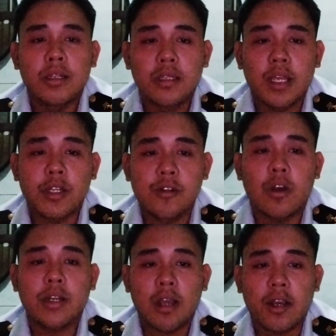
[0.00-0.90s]
Then draw
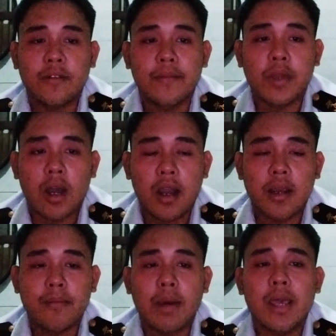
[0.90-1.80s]
an arc from the R
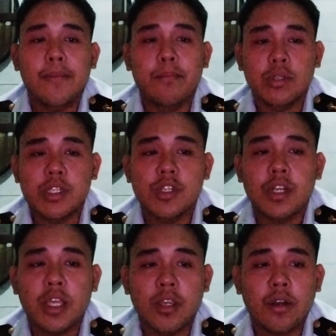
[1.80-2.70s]
by
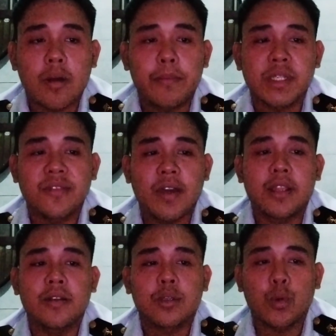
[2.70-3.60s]
positioning your compass
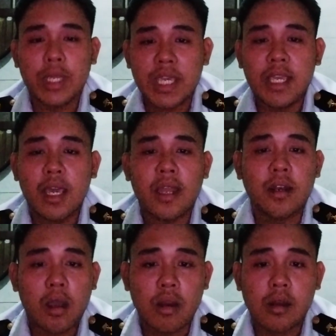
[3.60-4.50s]
divider to E and
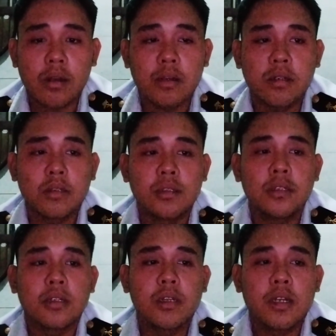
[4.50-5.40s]
R.
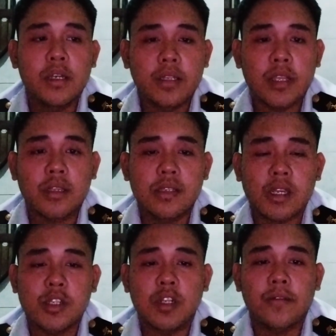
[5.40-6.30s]
The
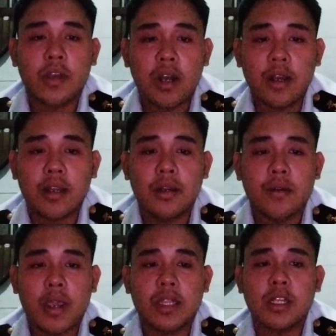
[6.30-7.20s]
intersection of the arc
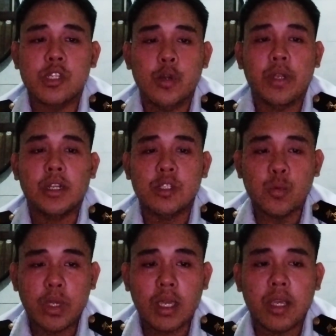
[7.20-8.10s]
created during the
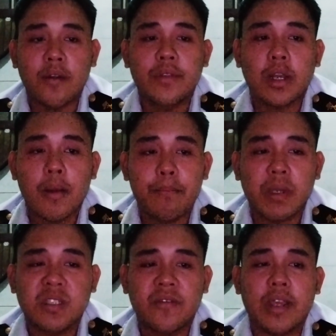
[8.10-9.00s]
swinging of the compass
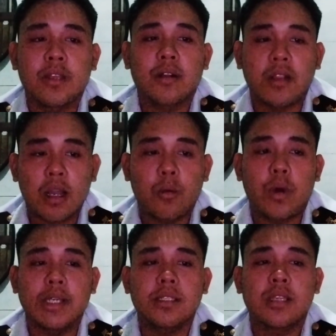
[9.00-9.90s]
divider
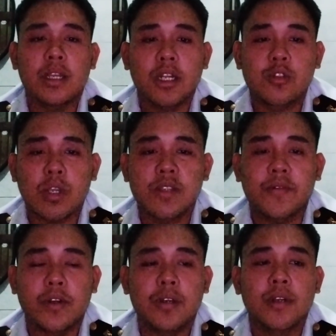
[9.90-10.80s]
clockwise and the
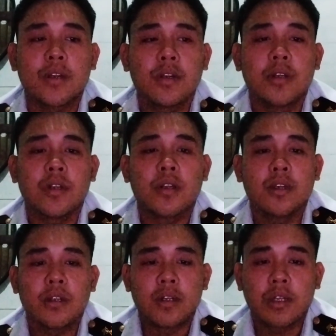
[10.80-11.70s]
transfer
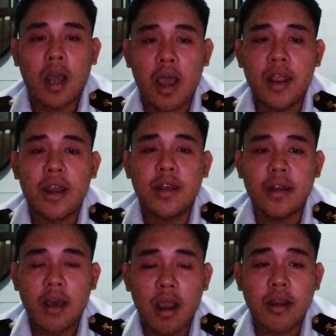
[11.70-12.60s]
and
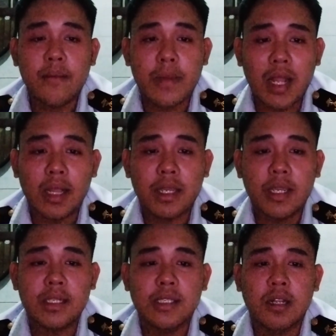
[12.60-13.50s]
RML
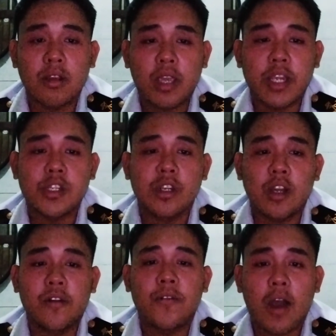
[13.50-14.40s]
is the location
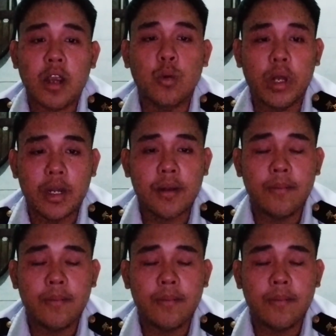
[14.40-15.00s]
of R1.